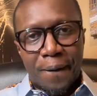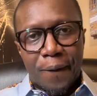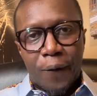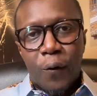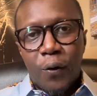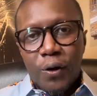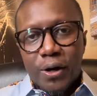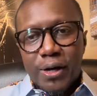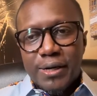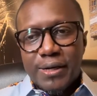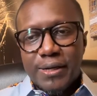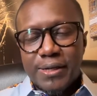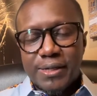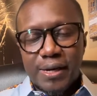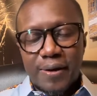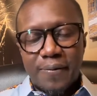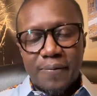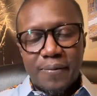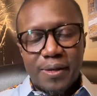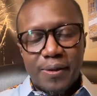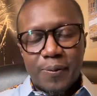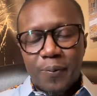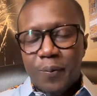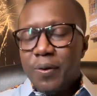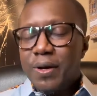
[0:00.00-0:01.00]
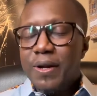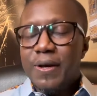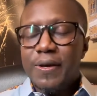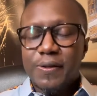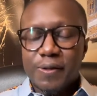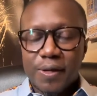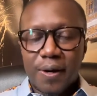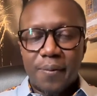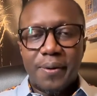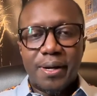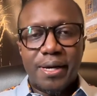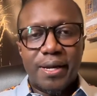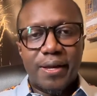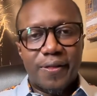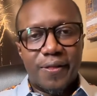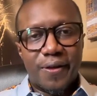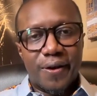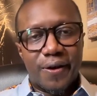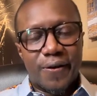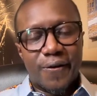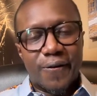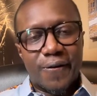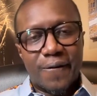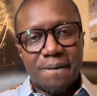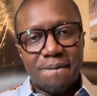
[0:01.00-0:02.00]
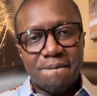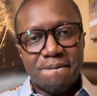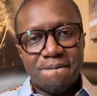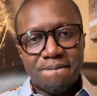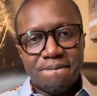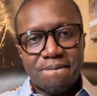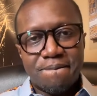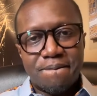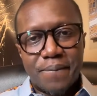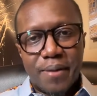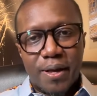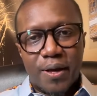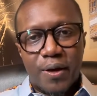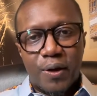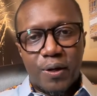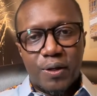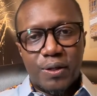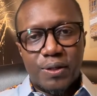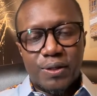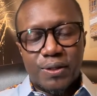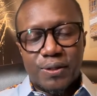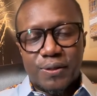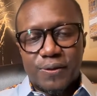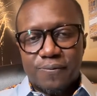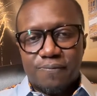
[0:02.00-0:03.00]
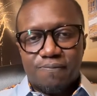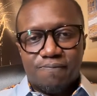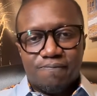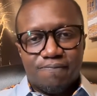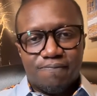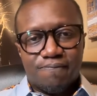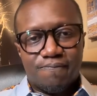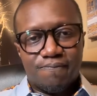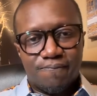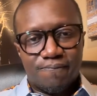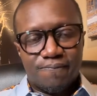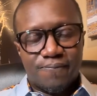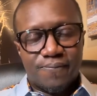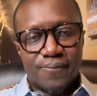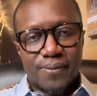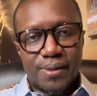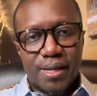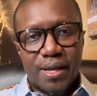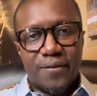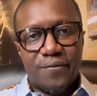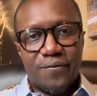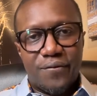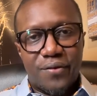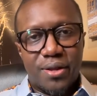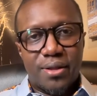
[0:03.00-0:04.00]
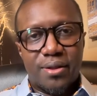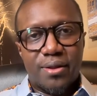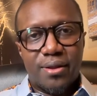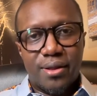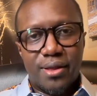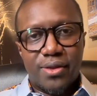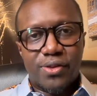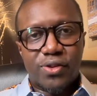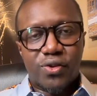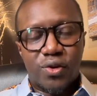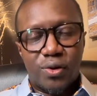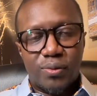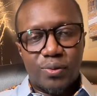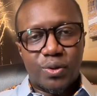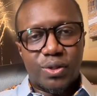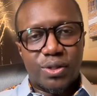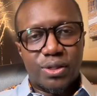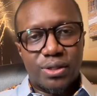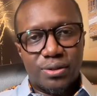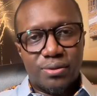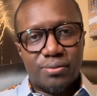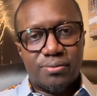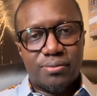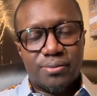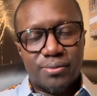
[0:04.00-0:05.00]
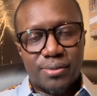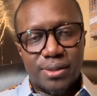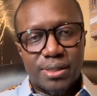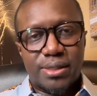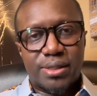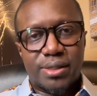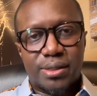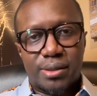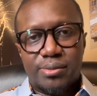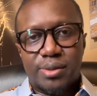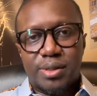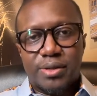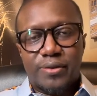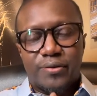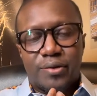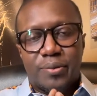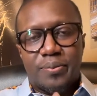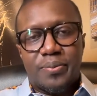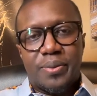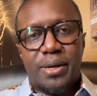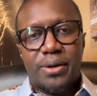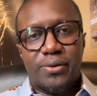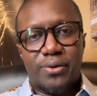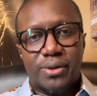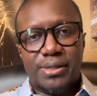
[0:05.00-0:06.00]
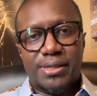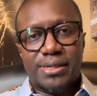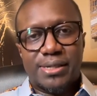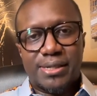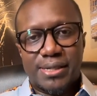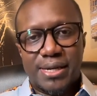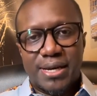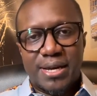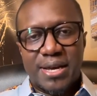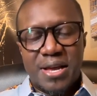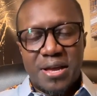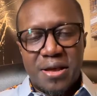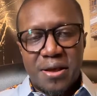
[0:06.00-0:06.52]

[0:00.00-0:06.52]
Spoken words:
Tokenism is putting somebody there because they fit the description in terms of appearance,